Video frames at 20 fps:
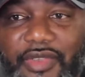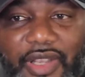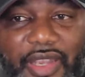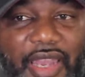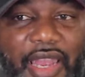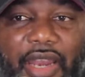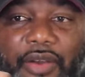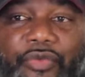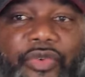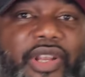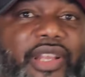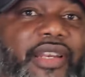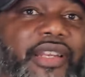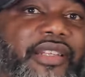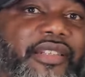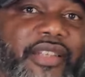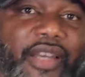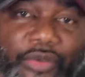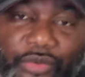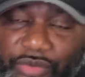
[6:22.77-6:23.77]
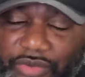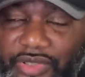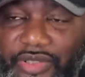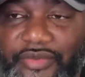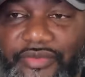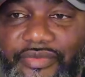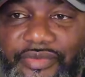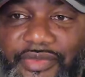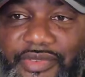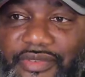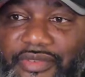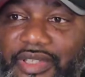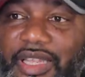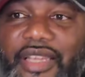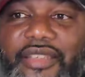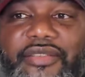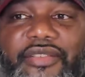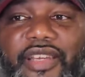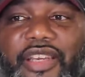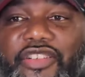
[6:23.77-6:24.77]
I really don't.
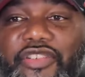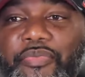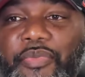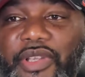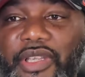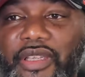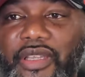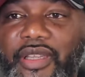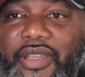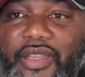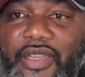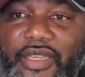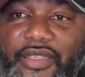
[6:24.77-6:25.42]
That's just me.